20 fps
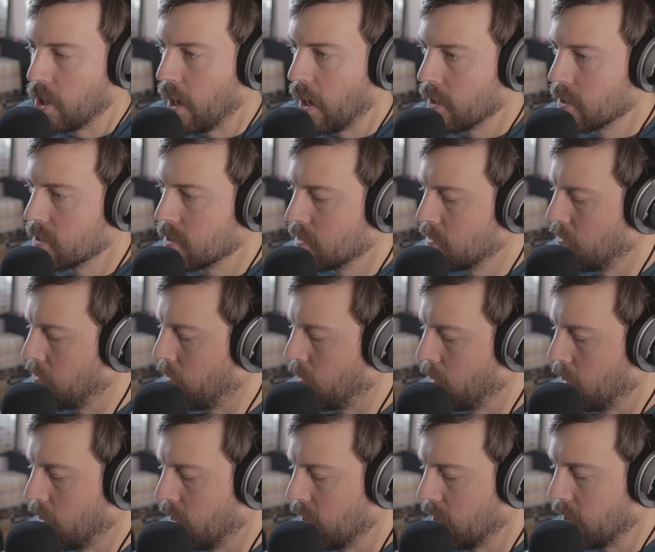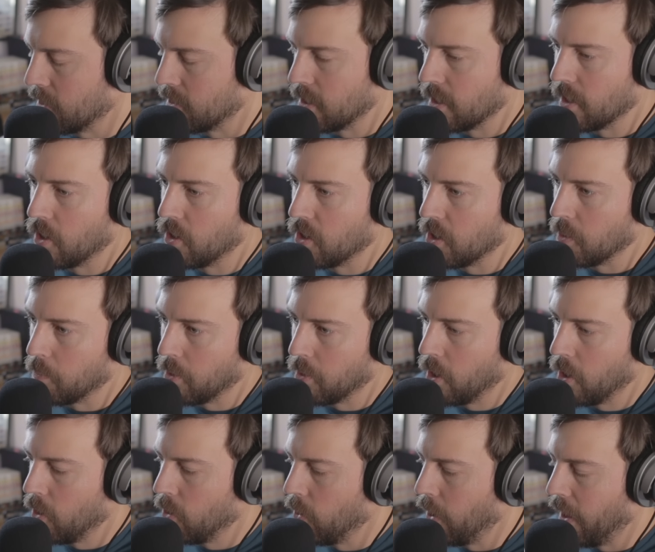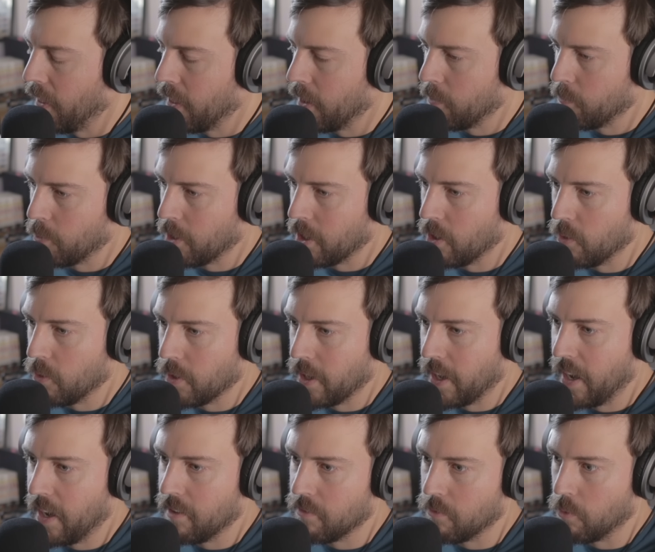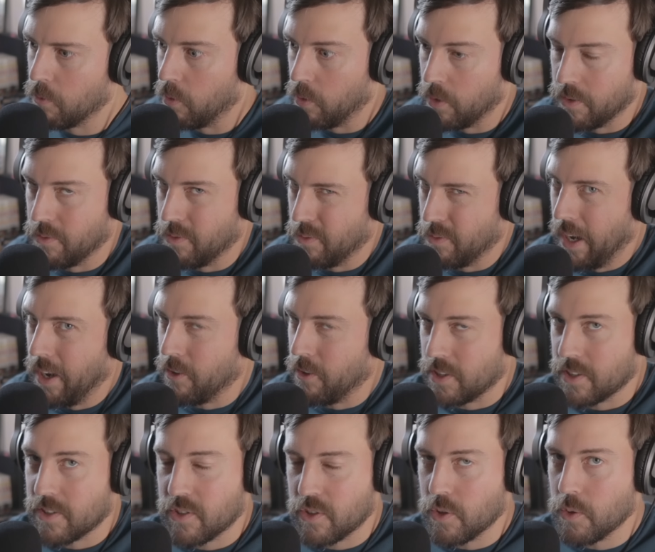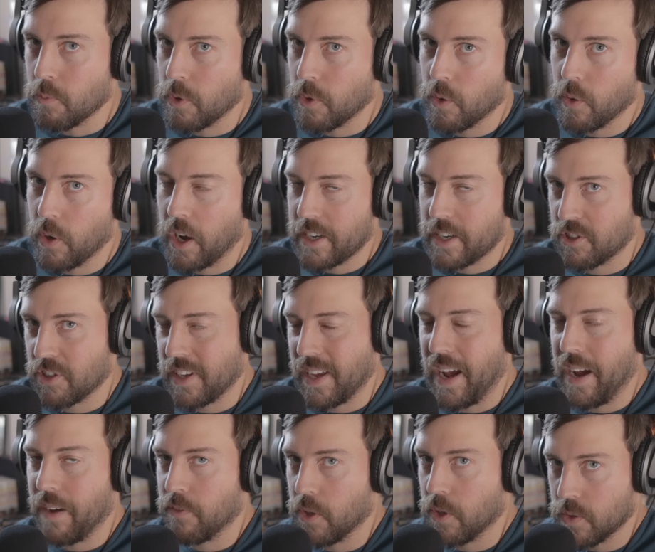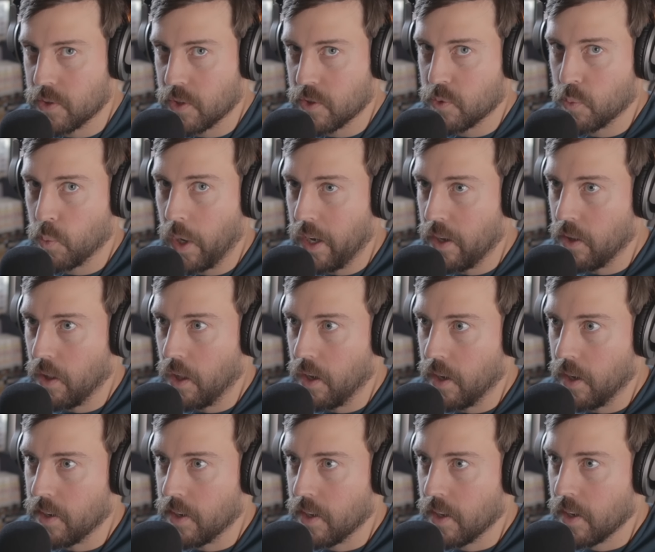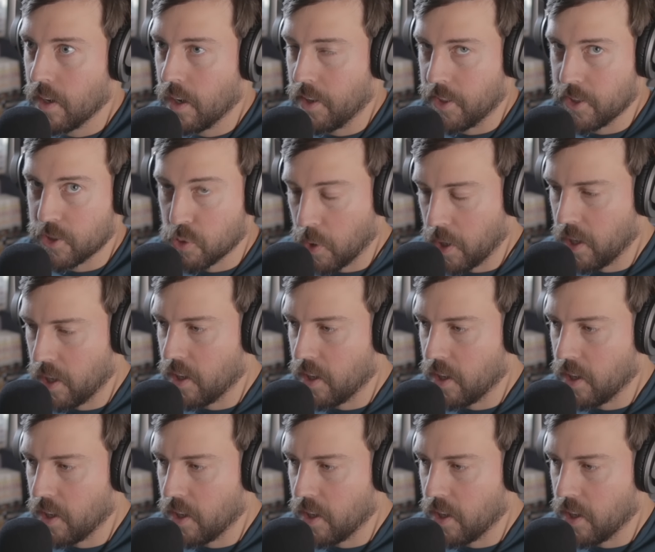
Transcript: shocks, for the TRD Pro. And then we know we have, I would assume we would actually have those as well on the